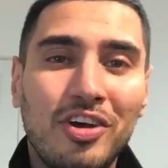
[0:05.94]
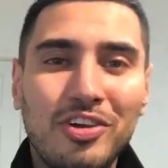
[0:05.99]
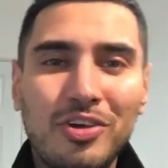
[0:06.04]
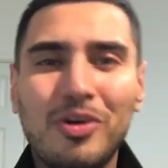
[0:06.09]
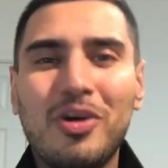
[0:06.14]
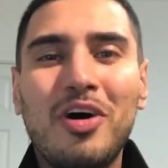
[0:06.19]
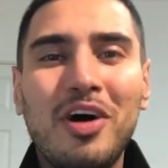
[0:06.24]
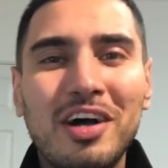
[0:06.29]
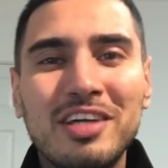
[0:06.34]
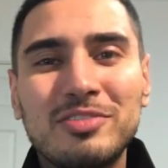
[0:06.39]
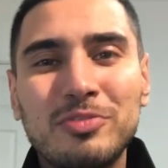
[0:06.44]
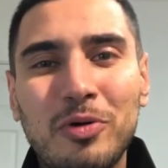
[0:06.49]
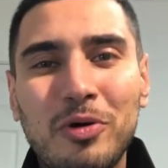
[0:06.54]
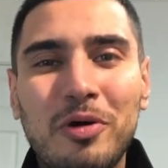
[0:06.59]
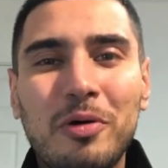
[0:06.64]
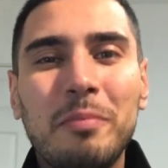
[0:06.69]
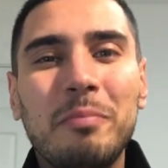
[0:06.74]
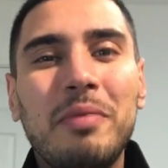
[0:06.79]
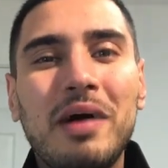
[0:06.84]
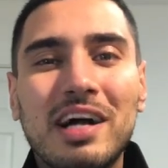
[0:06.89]
Yo guys,
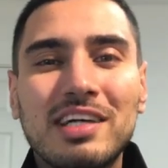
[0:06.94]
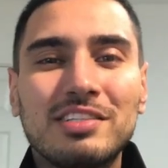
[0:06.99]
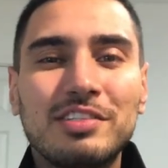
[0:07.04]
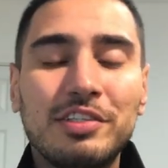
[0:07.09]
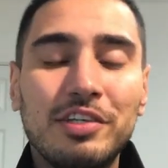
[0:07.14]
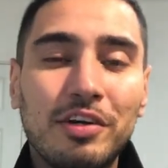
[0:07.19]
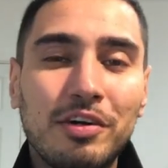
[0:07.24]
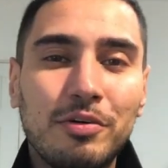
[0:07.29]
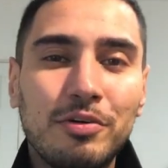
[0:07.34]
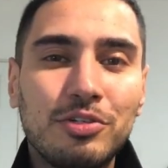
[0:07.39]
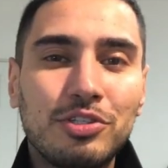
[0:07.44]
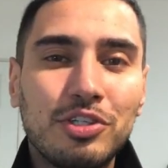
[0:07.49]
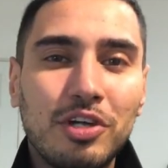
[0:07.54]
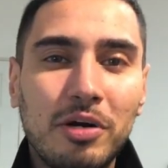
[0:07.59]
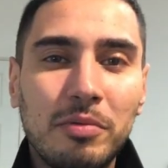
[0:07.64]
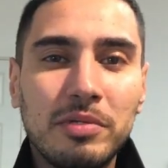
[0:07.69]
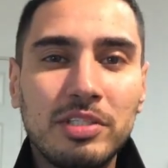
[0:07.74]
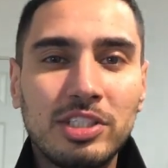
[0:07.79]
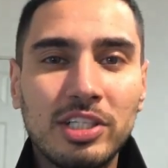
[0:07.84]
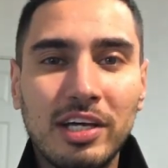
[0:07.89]
welcome back to the Uncle
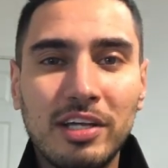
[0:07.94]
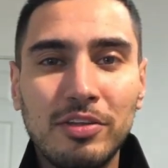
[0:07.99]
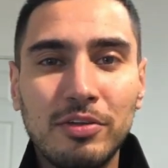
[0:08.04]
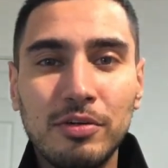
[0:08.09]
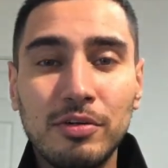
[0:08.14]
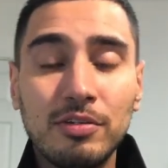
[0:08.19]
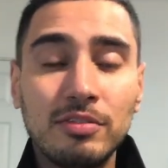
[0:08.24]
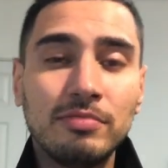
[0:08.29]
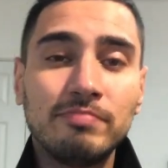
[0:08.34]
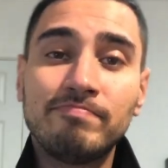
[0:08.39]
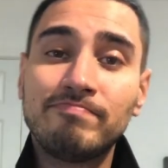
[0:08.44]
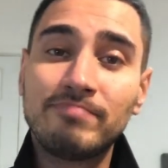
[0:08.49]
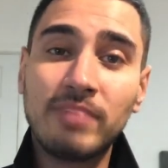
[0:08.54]
Sharma channel.